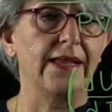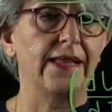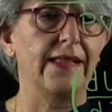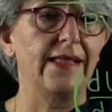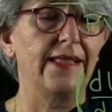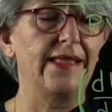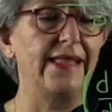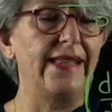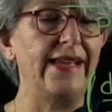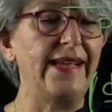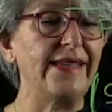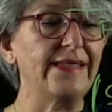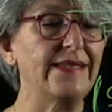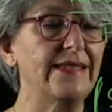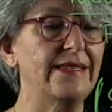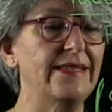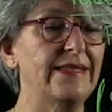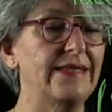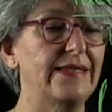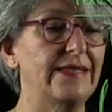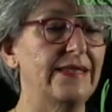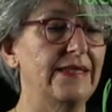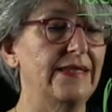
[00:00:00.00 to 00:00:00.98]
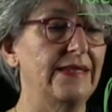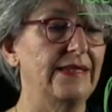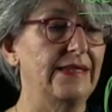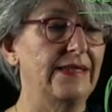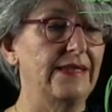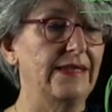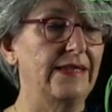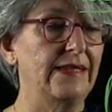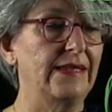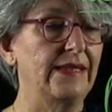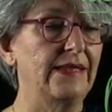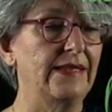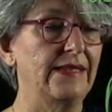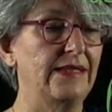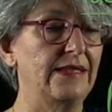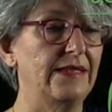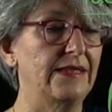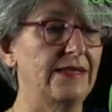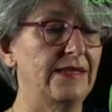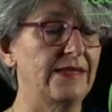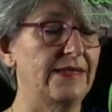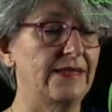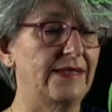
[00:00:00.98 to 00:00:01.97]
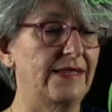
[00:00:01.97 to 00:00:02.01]
Let's
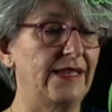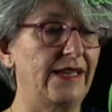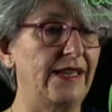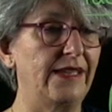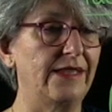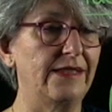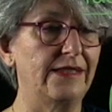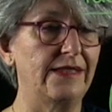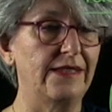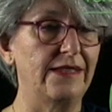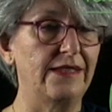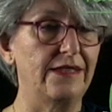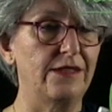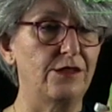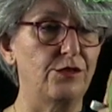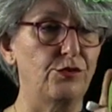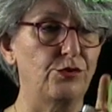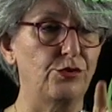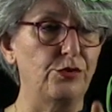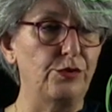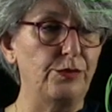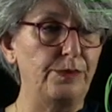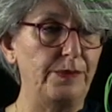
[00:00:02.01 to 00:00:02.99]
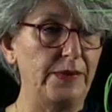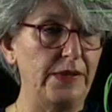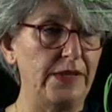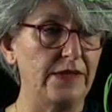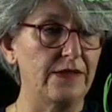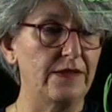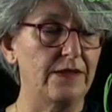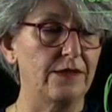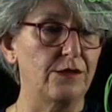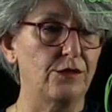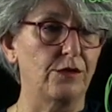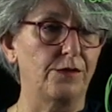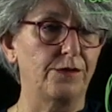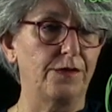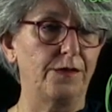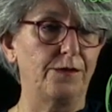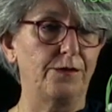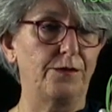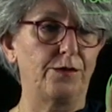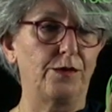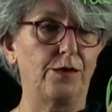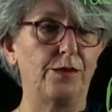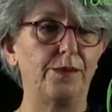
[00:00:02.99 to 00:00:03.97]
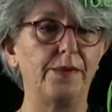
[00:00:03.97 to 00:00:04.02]
just take these two pieces of
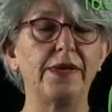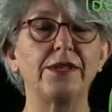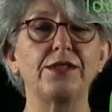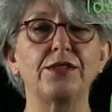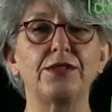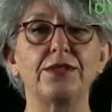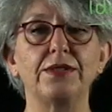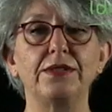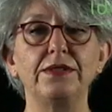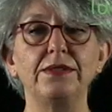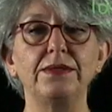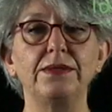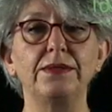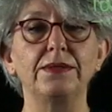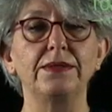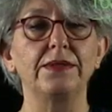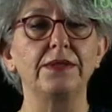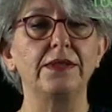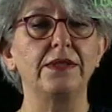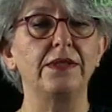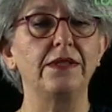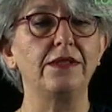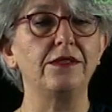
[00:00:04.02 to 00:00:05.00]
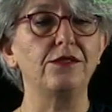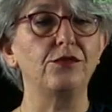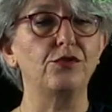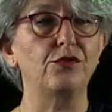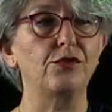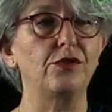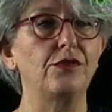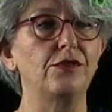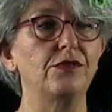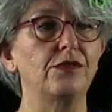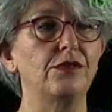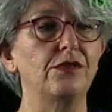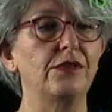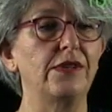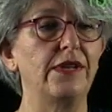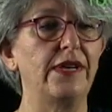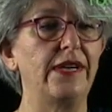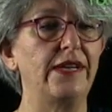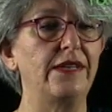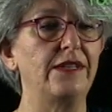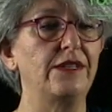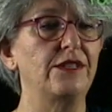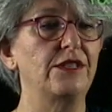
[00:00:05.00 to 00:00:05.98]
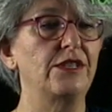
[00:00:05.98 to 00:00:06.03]
information. Internal
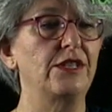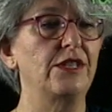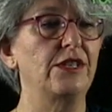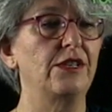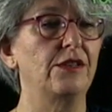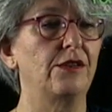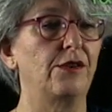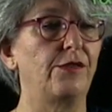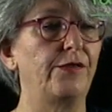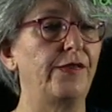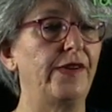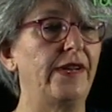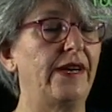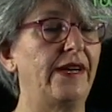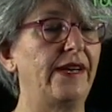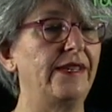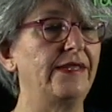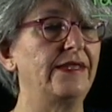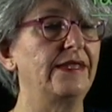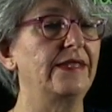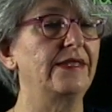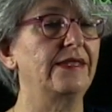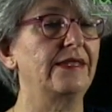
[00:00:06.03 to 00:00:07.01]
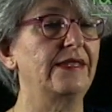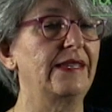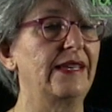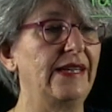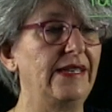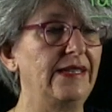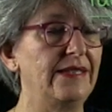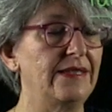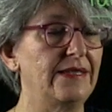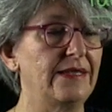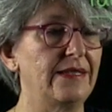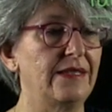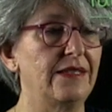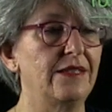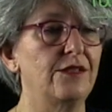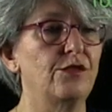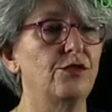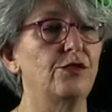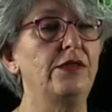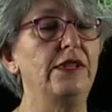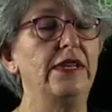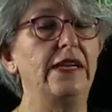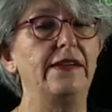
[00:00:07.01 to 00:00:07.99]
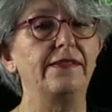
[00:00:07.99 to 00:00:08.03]
energy of an ideal gas is
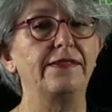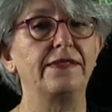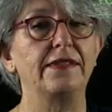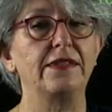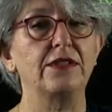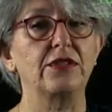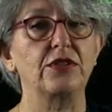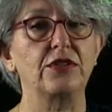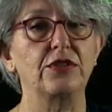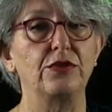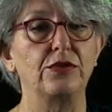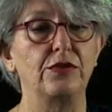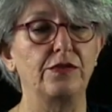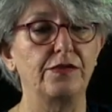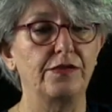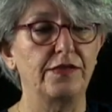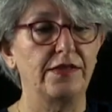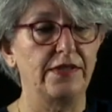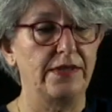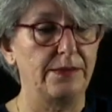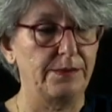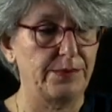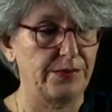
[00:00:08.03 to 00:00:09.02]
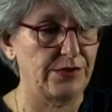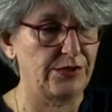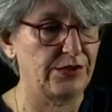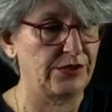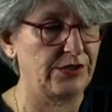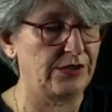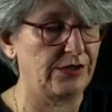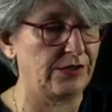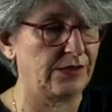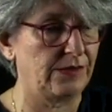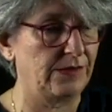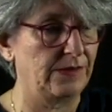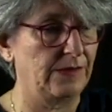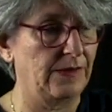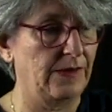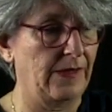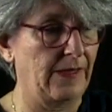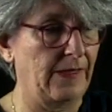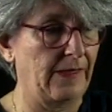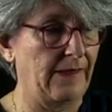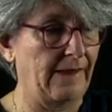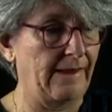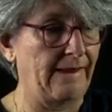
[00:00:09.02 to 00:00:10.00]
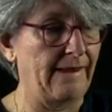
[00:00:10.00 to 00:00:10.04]
only a function of temperature,
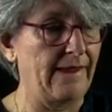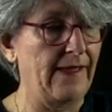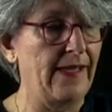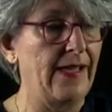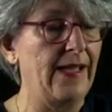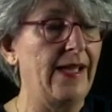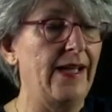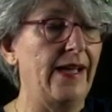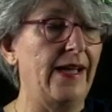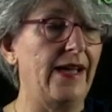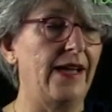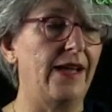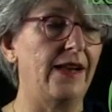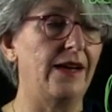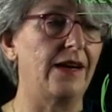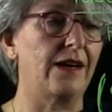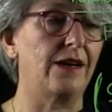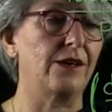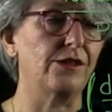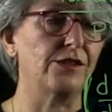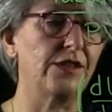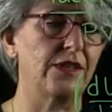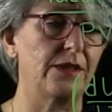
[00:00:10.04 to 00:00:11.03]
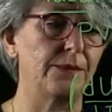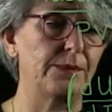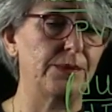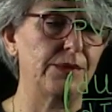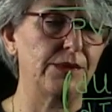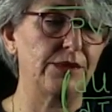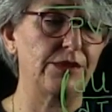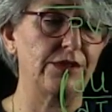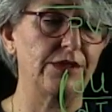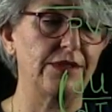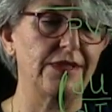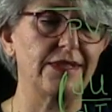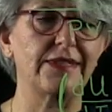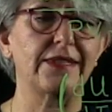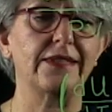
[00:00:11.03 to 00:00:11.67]
and our temperature is